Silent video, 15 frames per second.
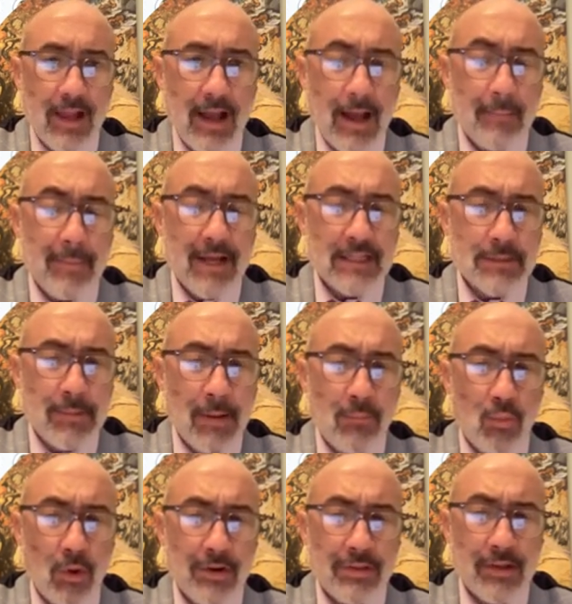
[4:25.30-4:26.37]
at Mastbaum.
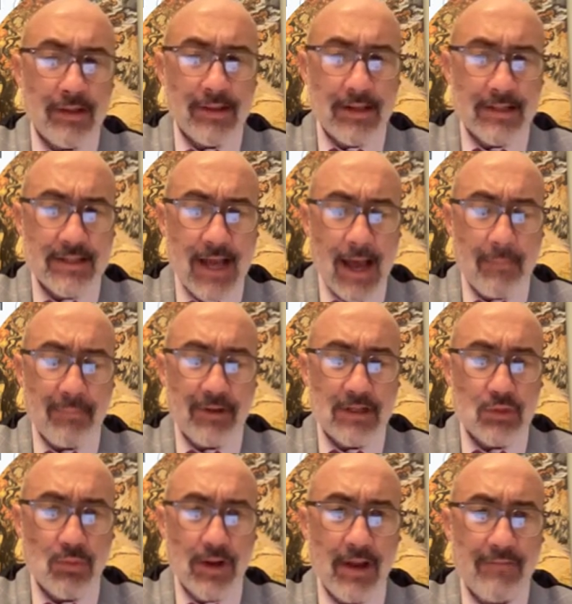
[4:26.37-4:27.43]
One thing that has happened
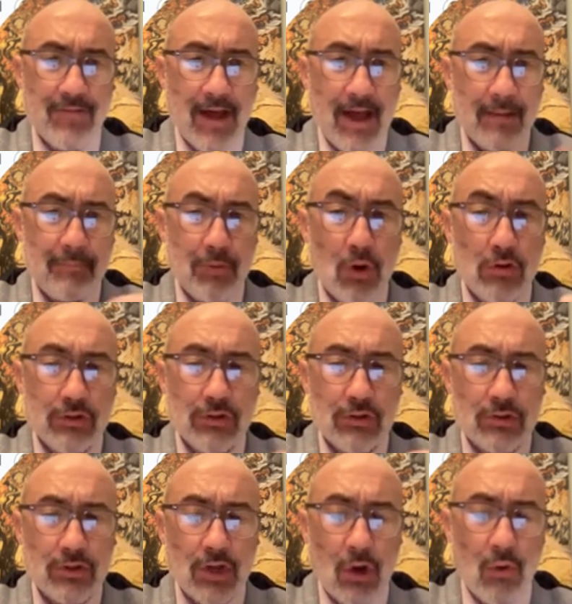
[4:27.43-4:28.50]
is we have had
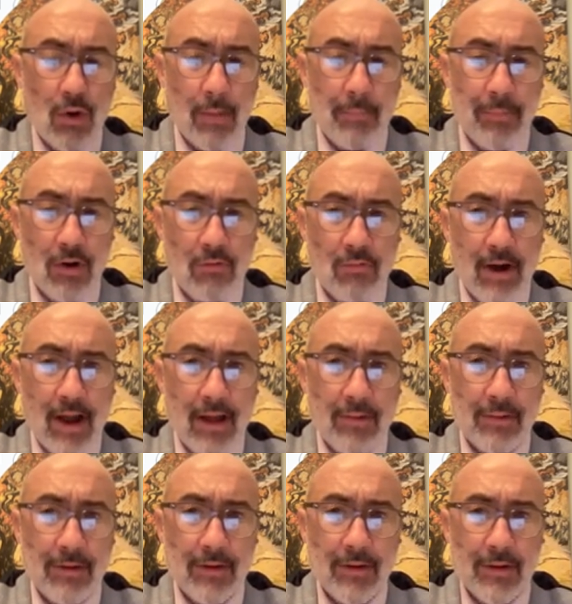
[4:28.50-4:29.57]
posters go up
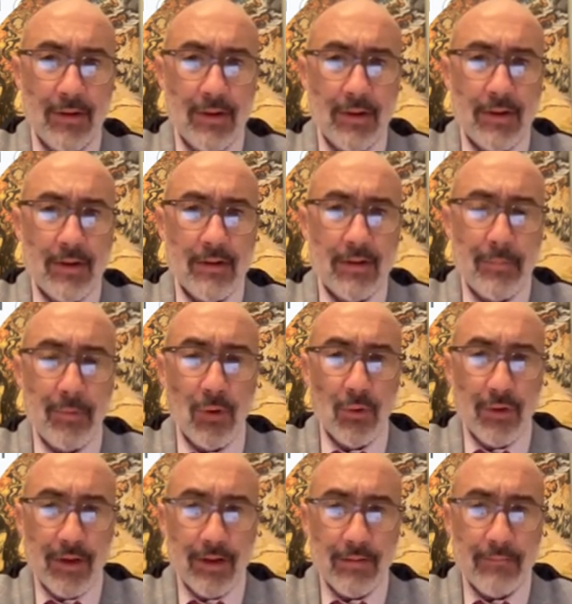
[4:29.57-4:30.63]
around the
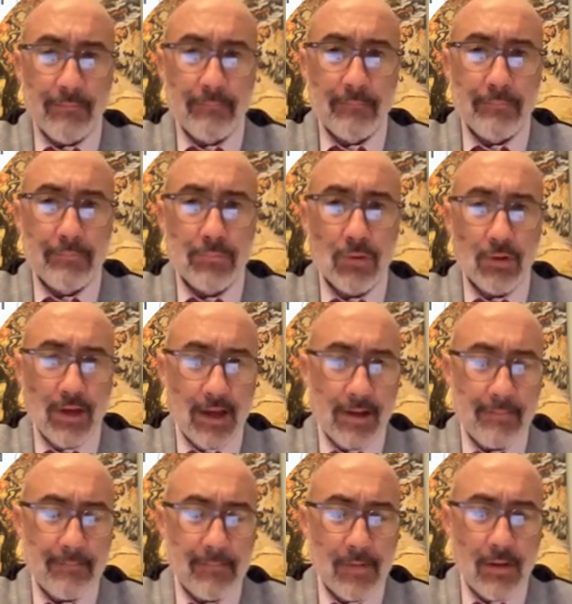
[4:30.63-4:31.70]
building.
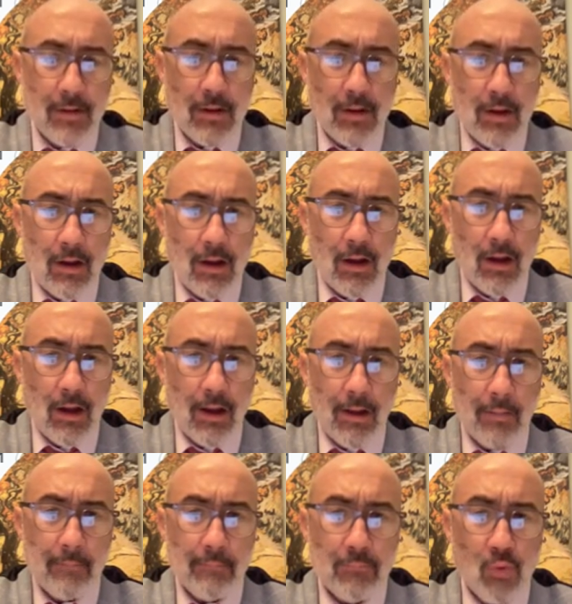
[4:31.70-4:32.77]
Okay.
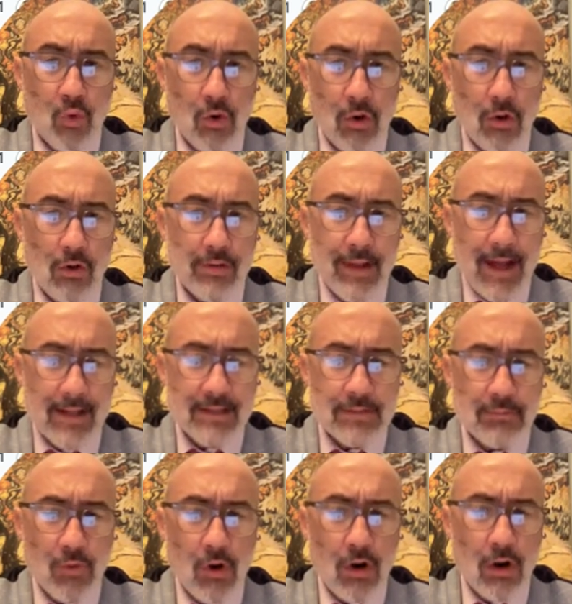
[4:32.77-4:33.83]
Um, more on that
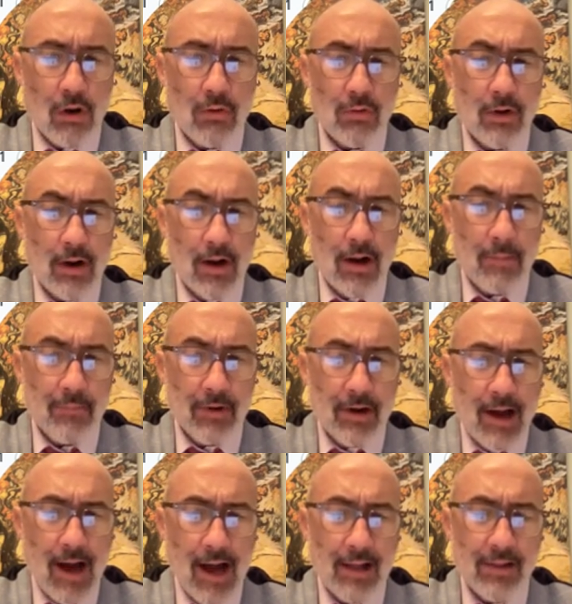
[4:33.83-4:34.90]
tomorrow. Uh, I'm going
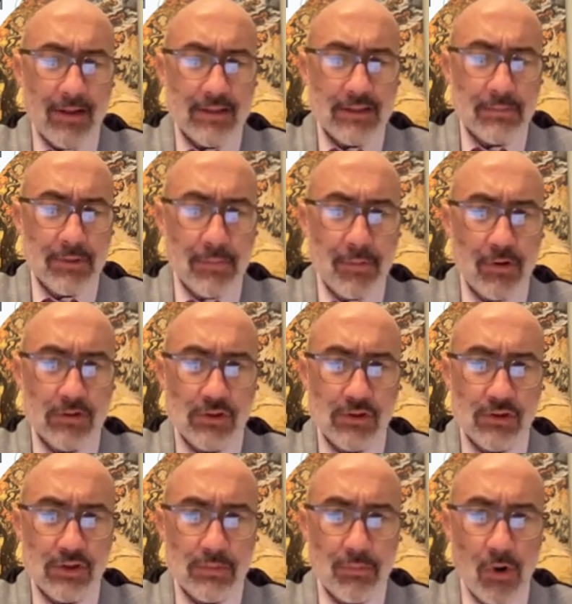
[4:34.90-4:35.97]
to highlight some of the
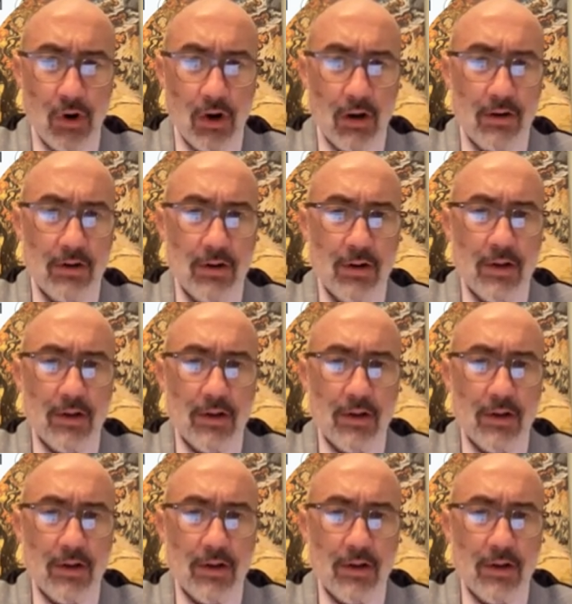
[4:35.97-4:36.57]
posters tomorrow.